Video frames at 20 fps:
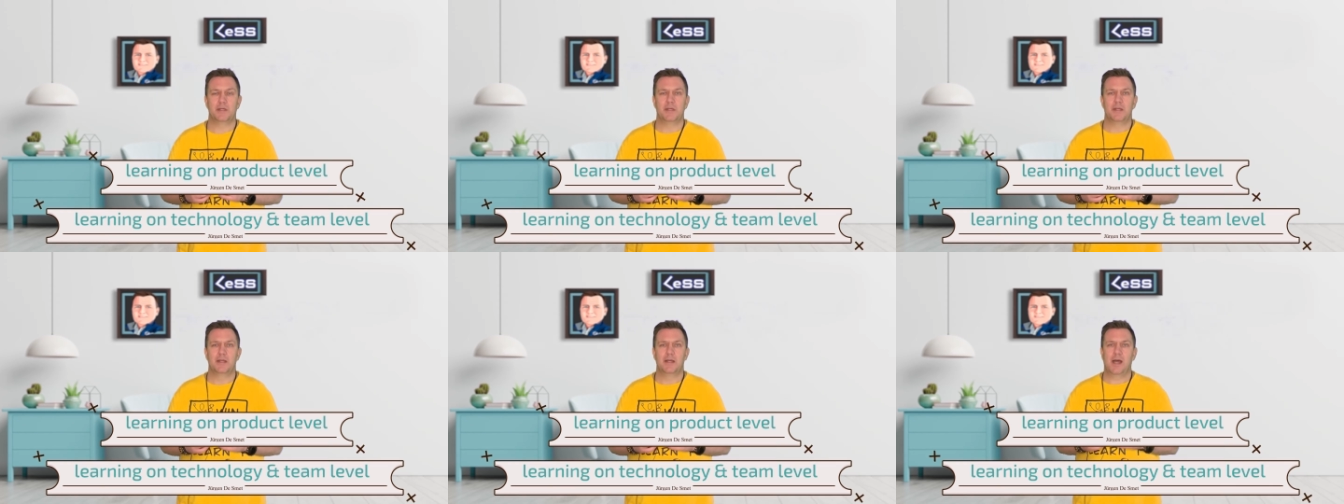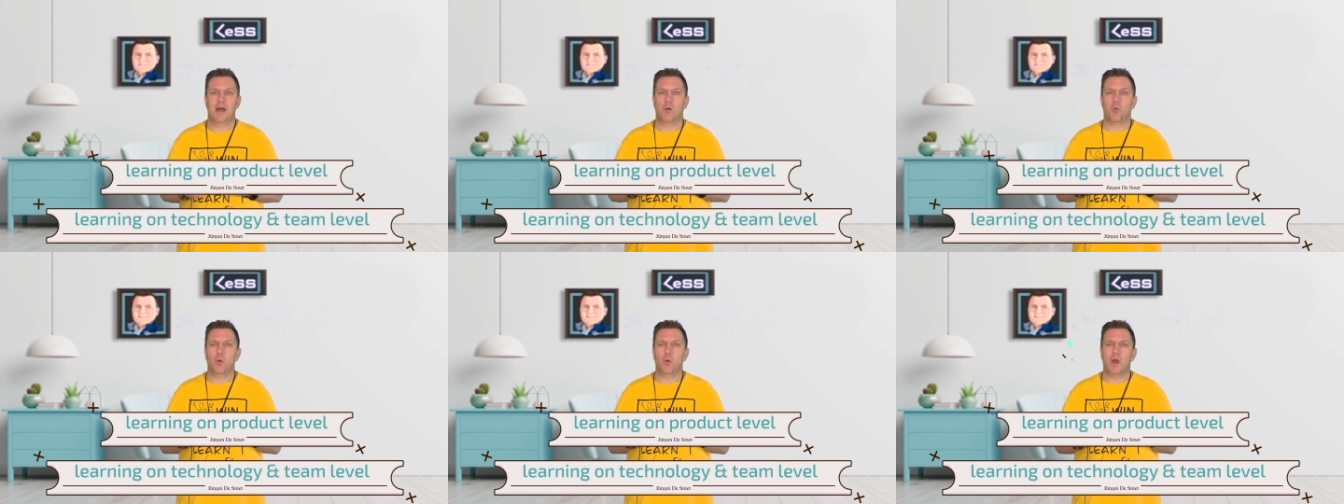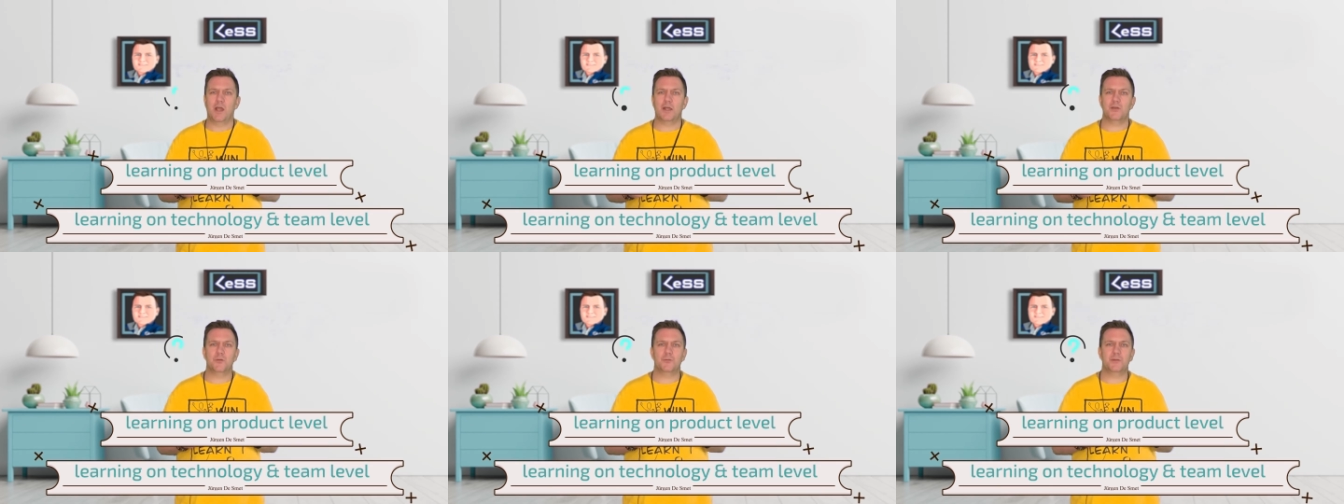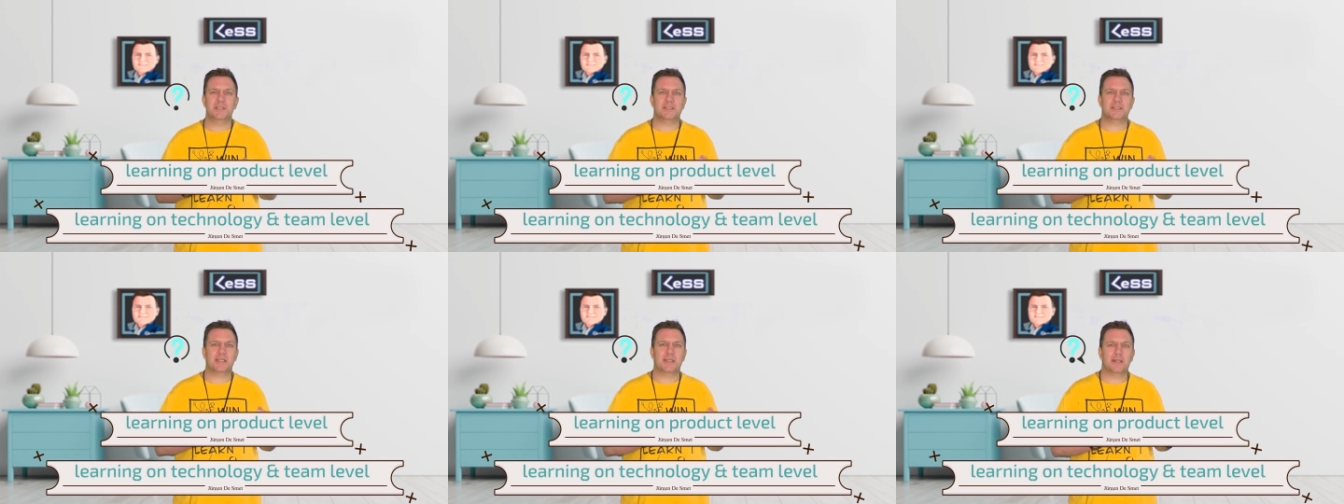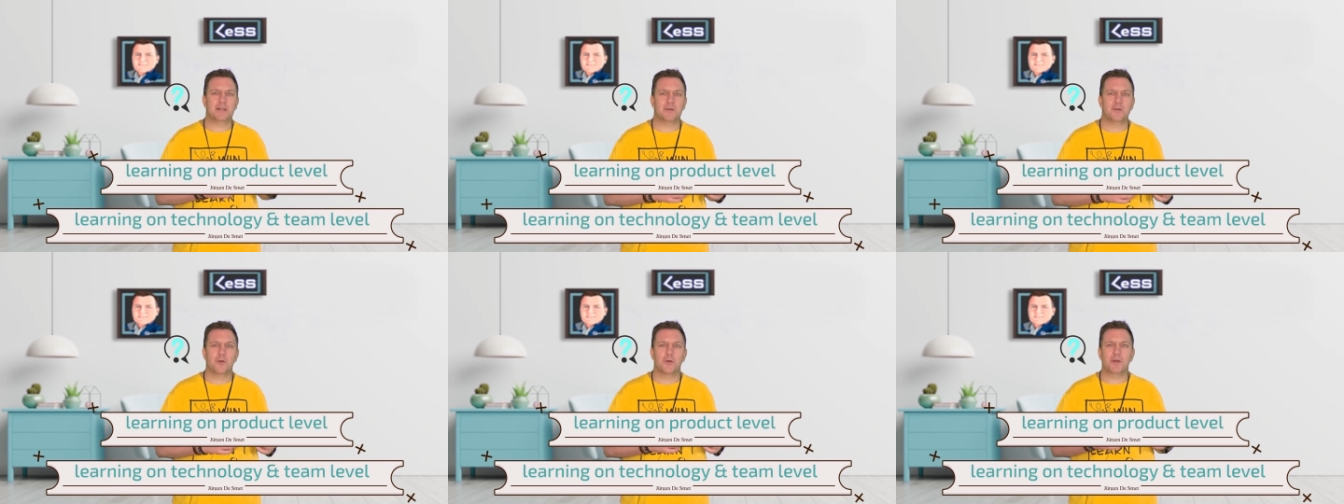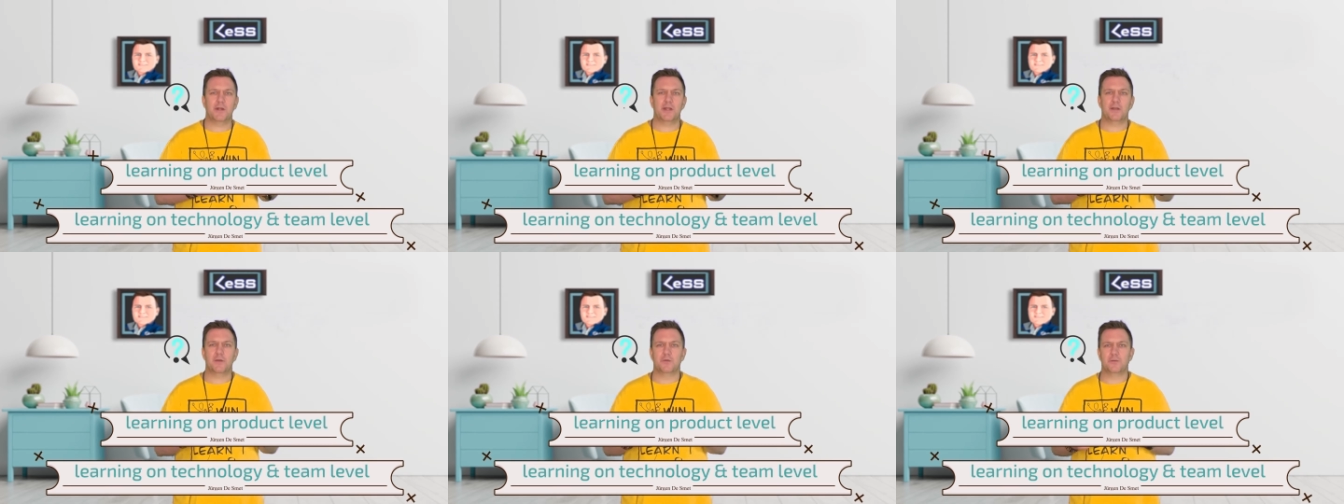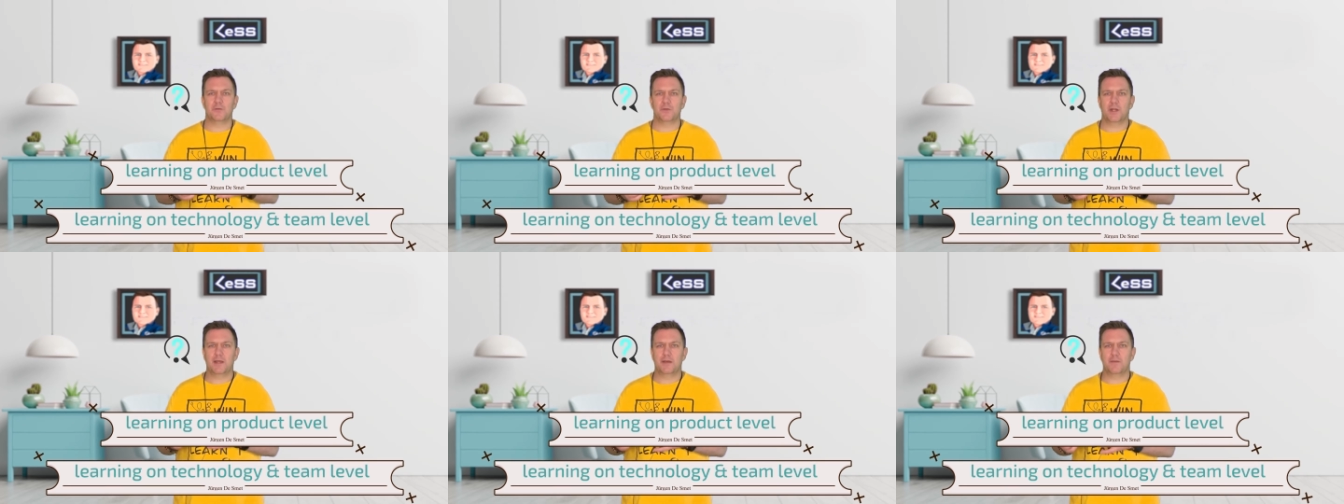And why do we say learning on
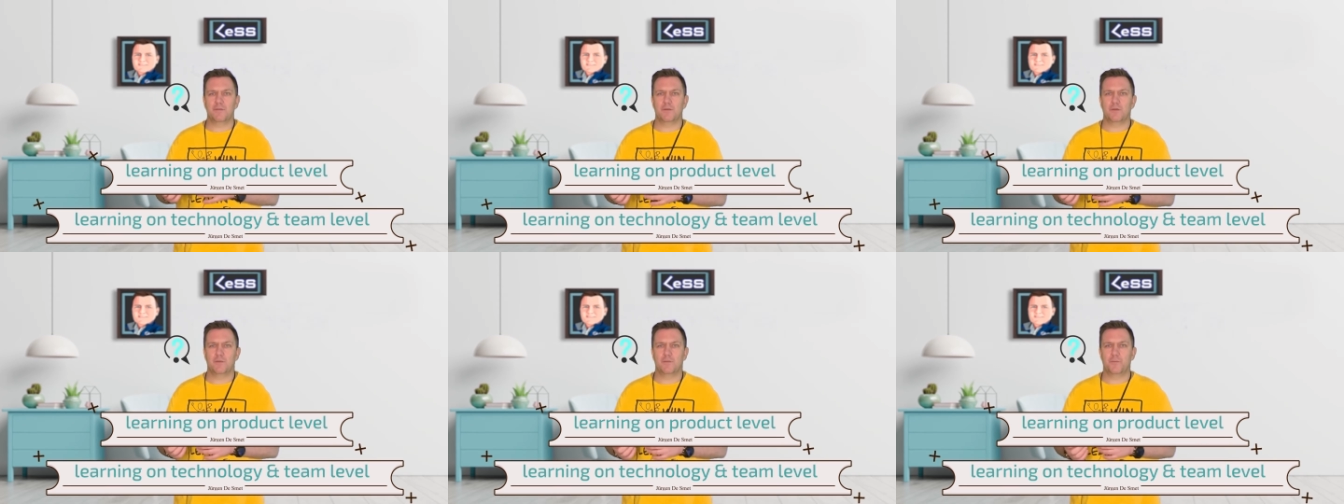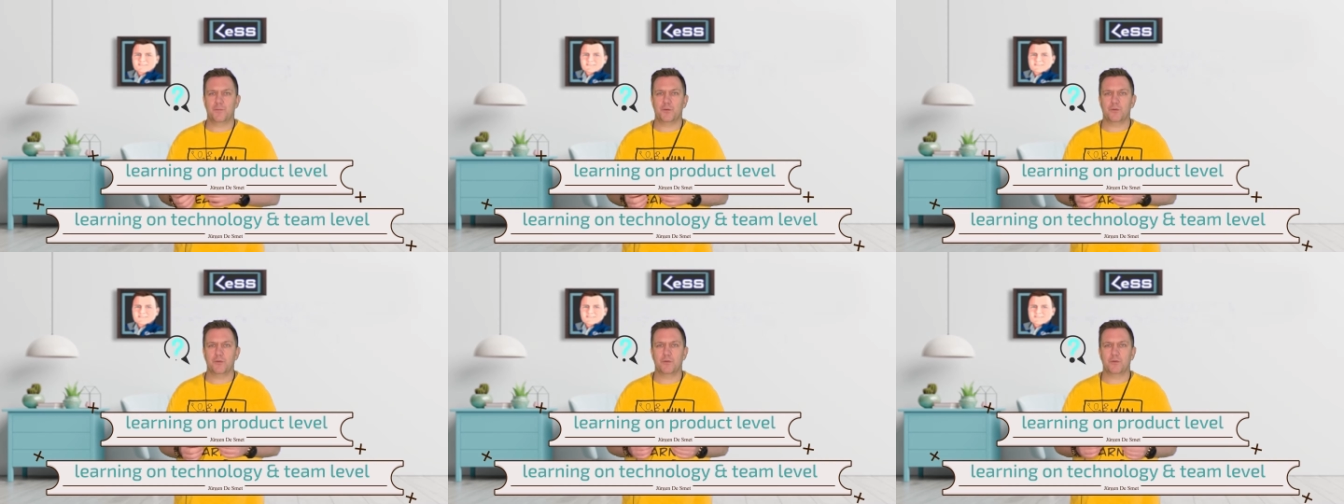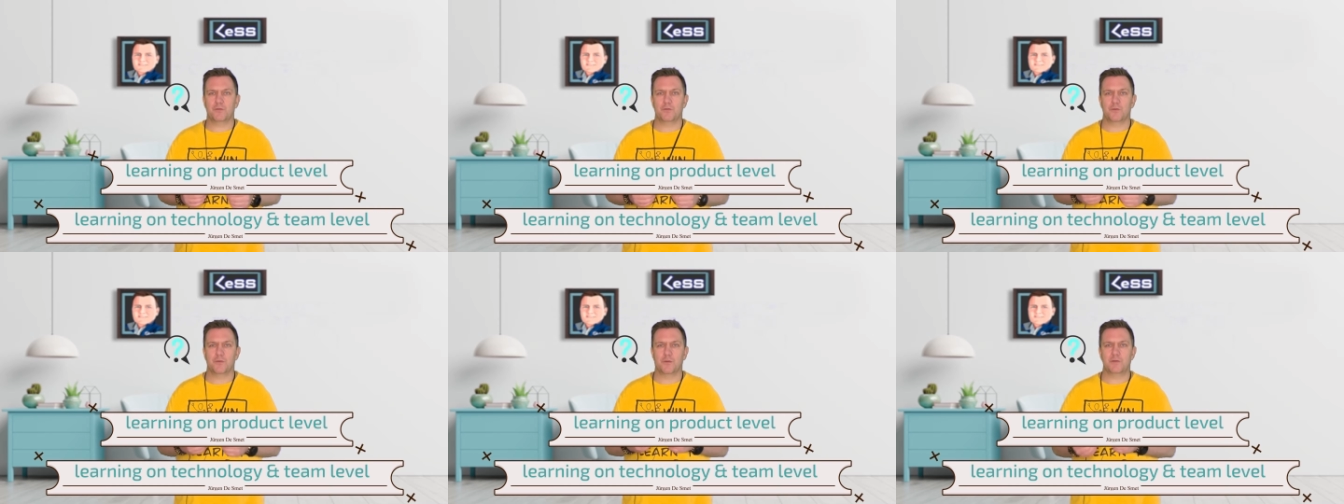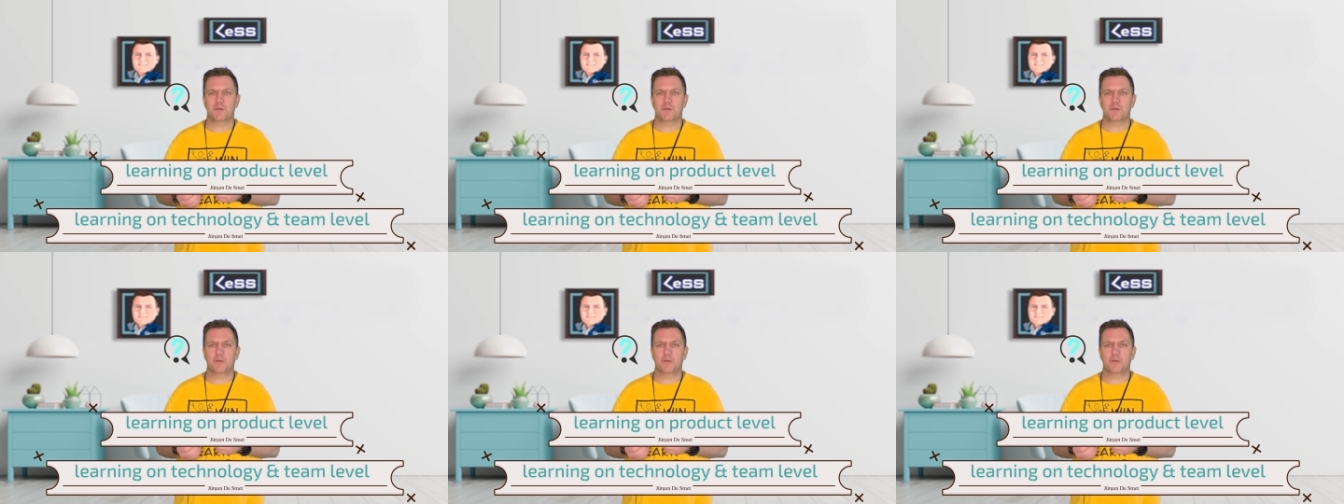the level of product or